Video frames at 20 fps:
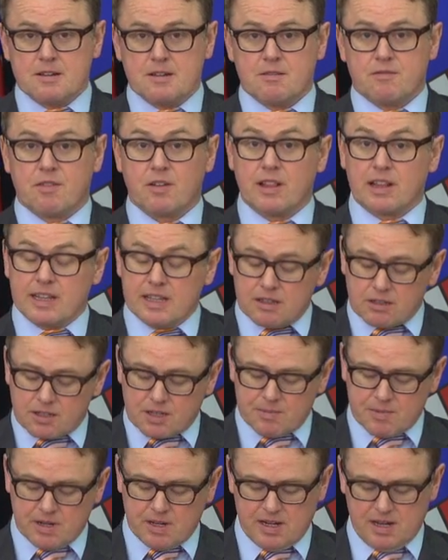For the legal
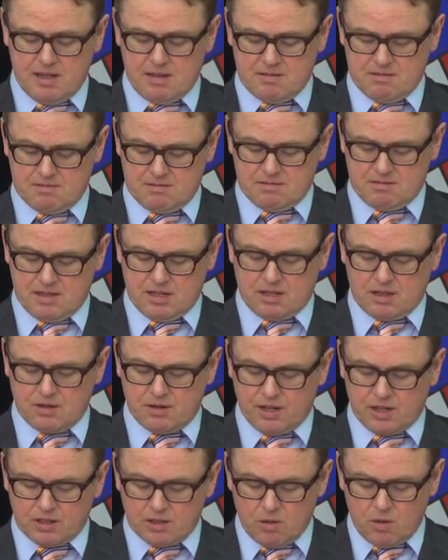community,
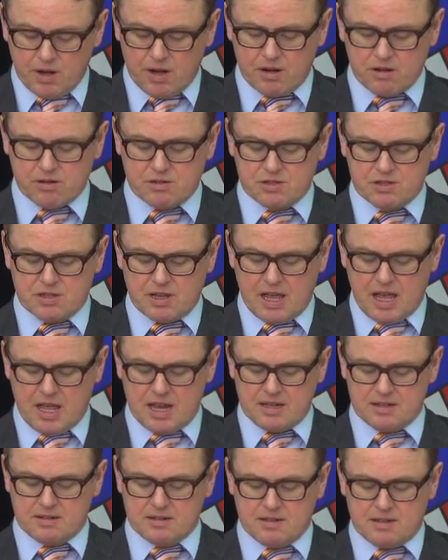including lawyers
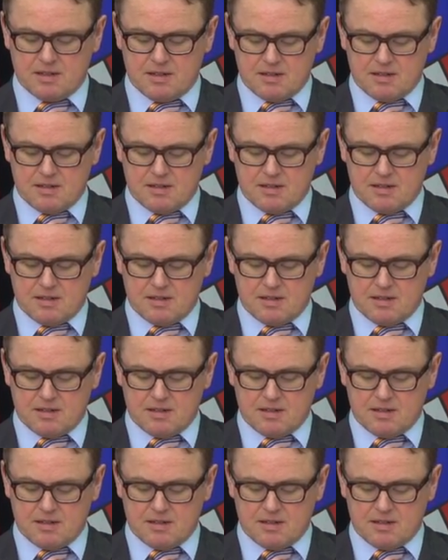and